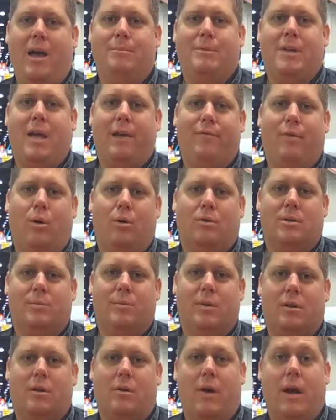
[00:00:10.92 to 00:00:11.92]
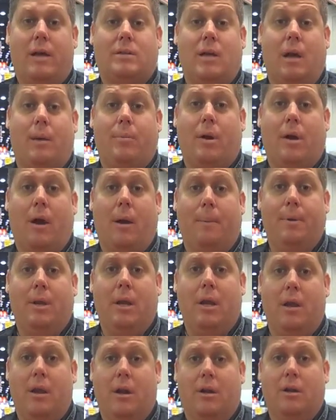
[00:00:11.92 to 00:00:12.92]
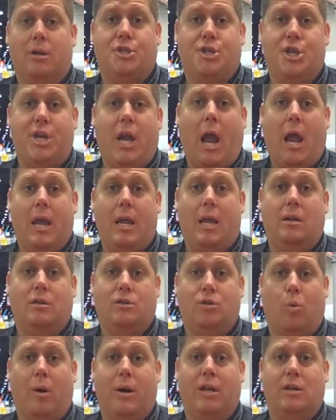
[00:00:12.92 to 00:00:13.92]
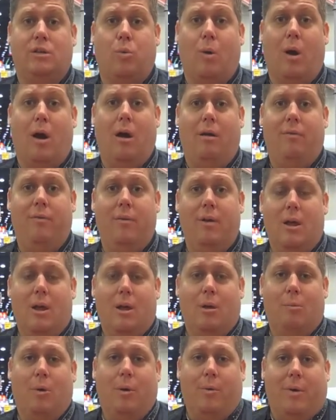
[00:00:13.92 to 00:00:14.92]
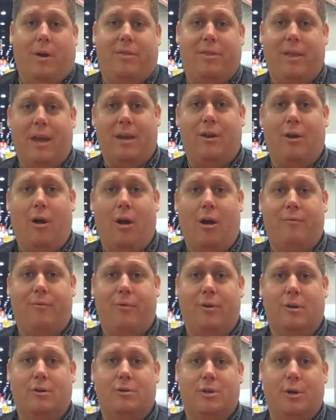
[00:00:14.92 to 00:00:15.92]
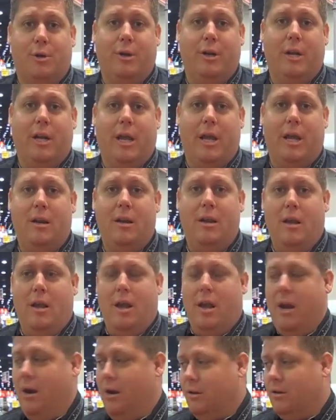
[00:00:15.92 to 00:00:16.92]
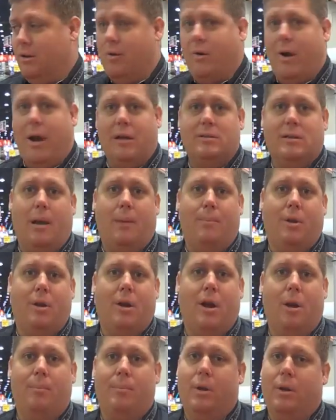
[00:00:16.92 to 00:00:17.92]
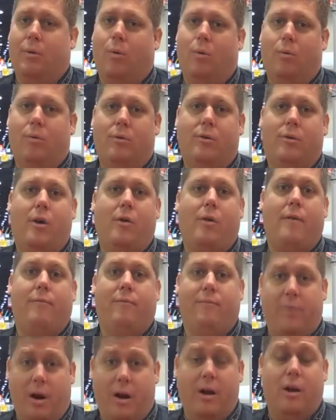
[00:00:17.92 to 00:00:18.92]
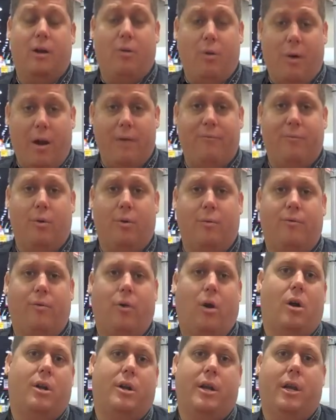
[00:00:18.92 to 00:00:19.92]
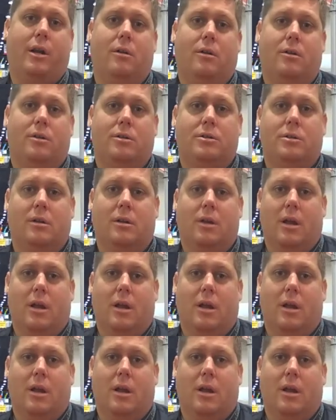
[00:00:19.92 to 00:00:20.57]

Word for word: Dave Holzman with the Grasshopper Company here at GIE 2012. We want to thank you all for tuning in. Here at the Grasshopper Company, we're very grateful for our dealers